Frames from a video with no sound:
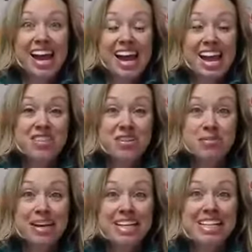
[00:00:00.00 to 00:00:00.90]
Hey
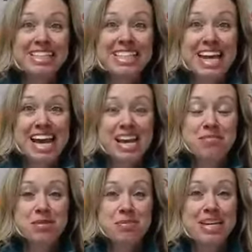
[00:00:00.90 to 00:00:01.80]
everybody, it's
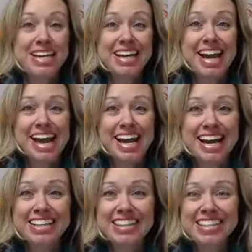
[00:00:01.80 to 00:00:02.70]
Amy B,
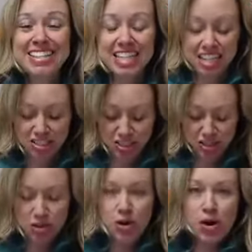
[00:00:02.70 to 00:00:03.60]
and this is
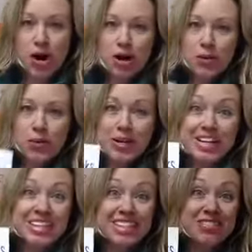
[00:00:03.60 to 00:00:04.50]
your
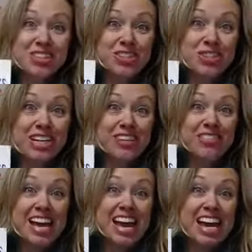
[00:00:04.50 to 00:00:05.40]
weekly version of
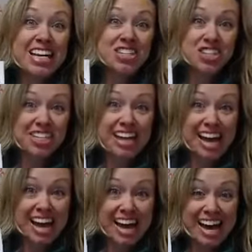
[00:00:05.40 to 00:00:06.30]
Agent
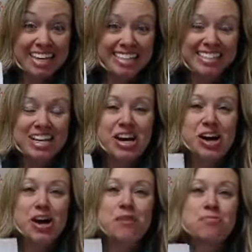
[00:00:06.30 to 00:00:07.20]
Hacks.
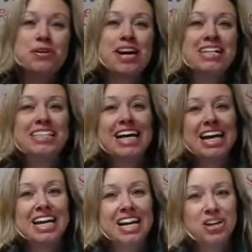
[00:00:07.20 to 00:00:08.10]
Hope you guys
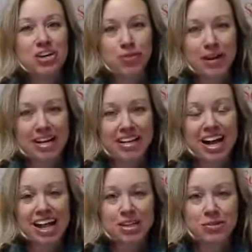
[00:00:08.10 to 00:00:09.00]
had a great
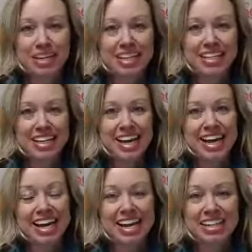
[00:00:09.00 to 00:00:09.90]
Halloween
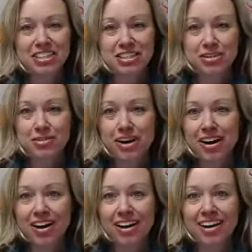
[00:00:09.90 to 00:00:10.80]
and you
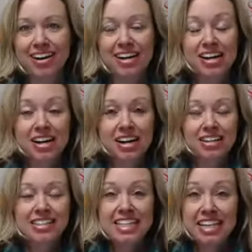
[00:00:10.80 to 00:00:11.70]
are
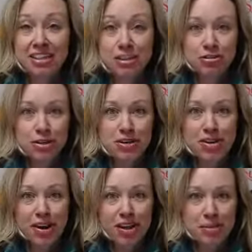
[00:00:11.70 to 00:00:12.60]
digging through
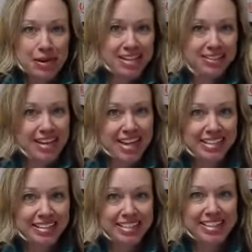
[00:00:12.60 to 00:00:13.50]
all the best
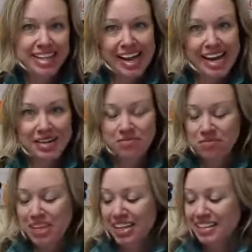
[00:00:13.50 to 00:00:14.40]
candy today.
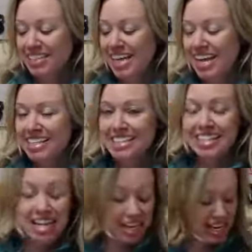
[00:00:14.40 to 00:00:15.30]
Today's
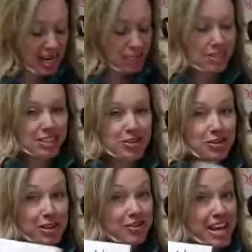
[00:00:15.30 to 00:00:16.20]
episode
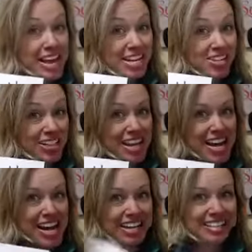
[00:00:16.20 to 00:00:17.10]
of Agent
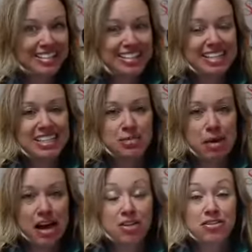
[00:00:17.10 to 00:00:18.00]
Hacks is
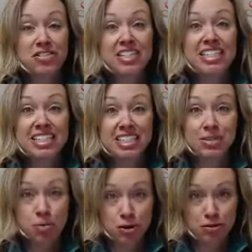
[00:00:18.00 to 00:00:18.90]
about the DISC
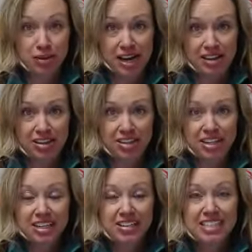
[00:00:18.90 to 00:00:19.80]
profile,
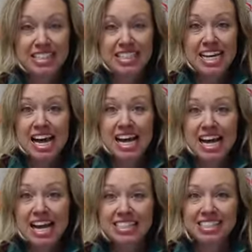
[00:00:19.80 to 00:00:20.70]
the
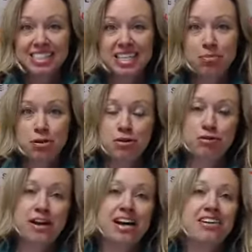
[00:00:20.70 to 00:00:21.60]
DISC
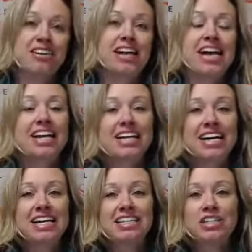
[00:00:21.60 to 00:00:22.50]
profile.
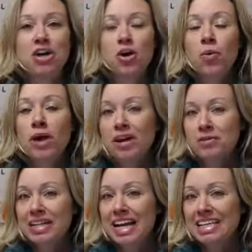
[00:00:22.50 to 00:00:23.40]
And what I
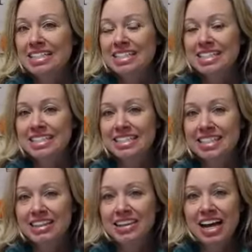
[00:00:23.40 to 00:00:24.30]
realized is a
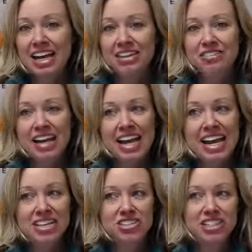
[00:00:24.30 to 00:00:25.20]
lot of
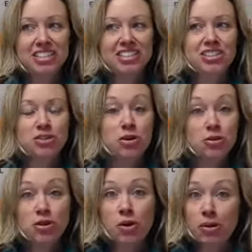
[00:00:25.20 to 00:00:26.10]
agents don't
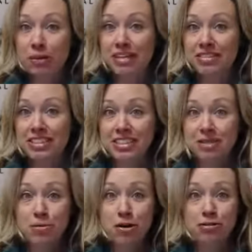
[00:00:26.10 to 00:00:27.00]
know about the DISC
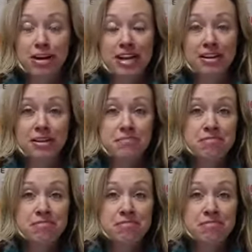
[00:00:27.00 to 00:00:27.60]
profile.